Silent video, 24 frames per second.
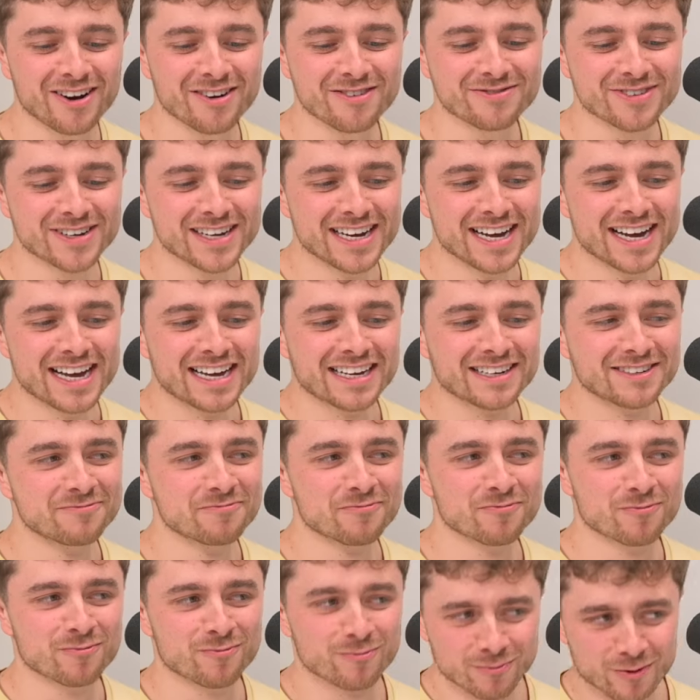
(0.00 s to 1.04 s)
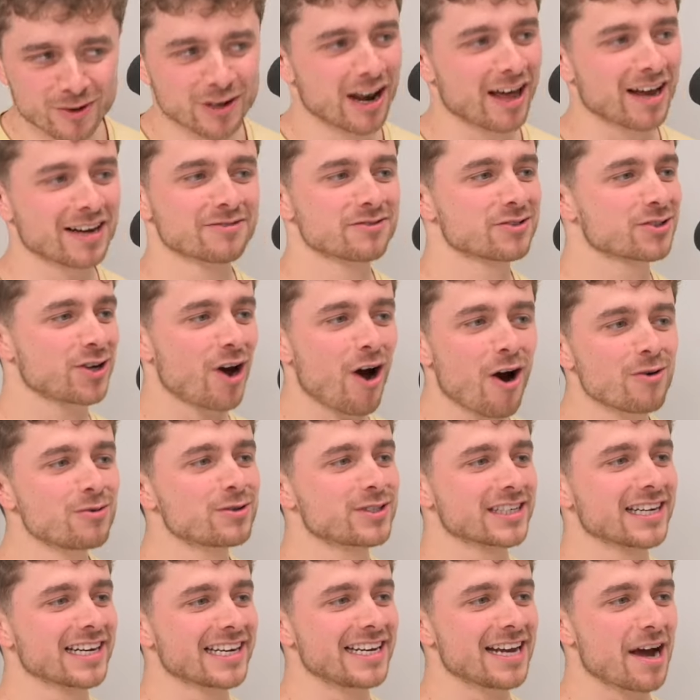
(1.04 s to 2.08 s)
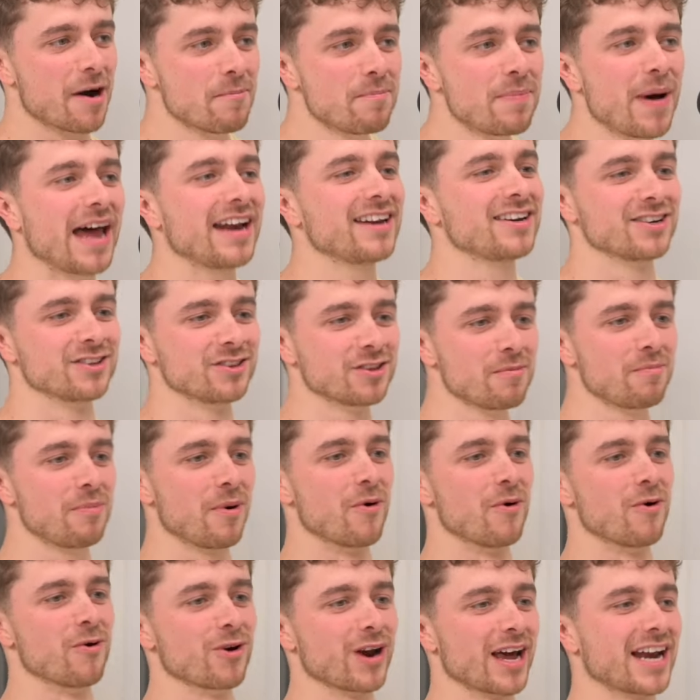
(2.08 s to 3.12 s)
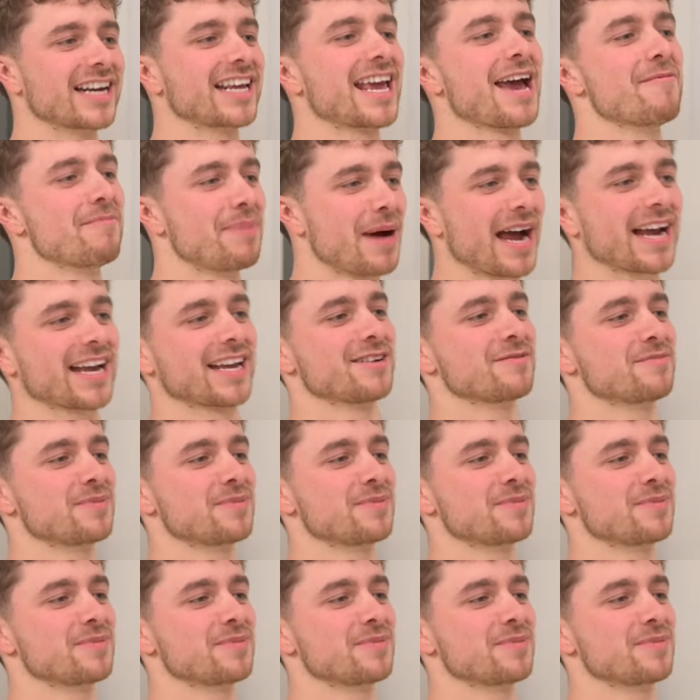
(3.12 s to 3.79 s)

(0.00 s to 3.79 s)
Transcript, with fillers: of like totally abandon the ball and get back in